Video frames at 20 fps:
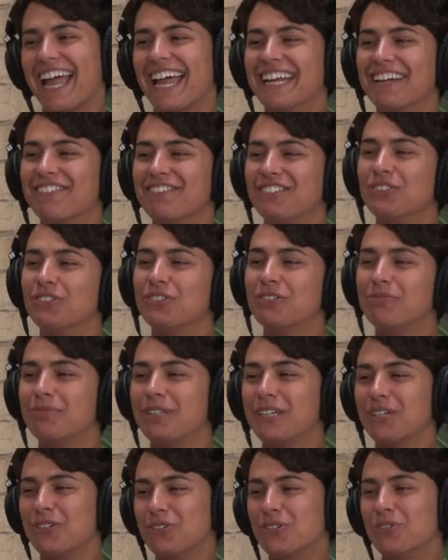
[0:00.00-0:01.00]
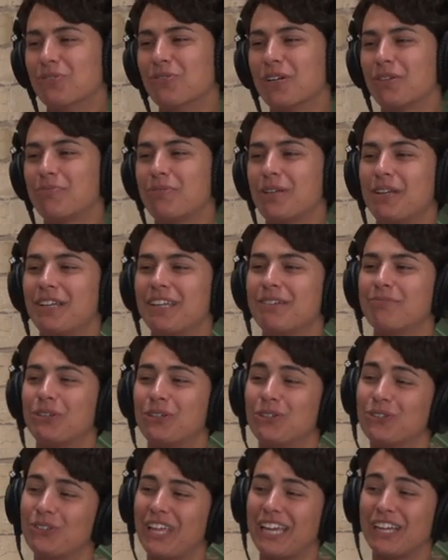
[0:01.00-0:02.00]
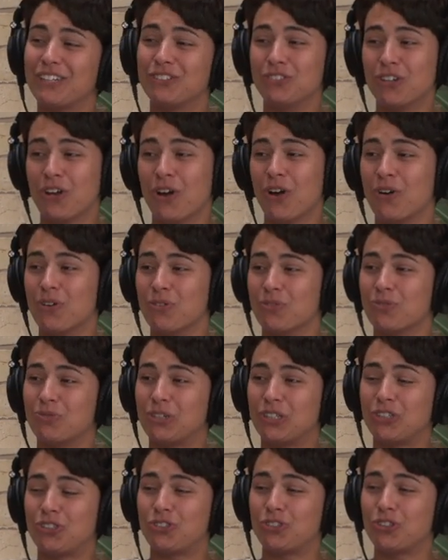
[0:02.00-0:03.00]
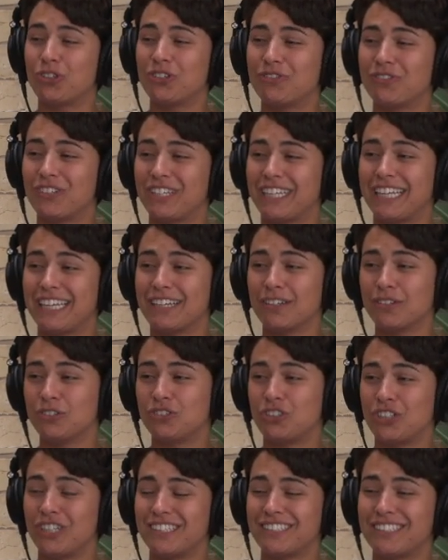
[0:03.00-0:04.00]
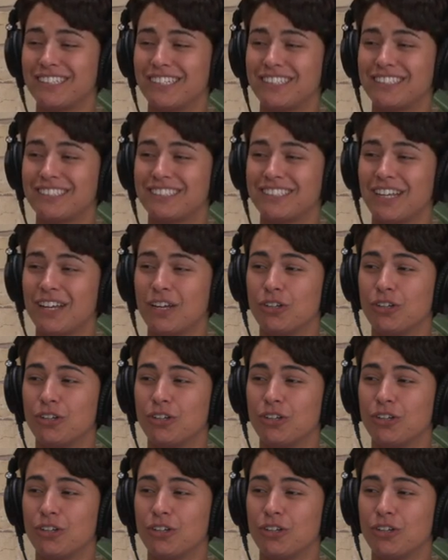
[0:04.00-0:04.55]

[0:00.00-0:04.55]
And you can be who you want to be. But you're like, no, we should have killed Jesus.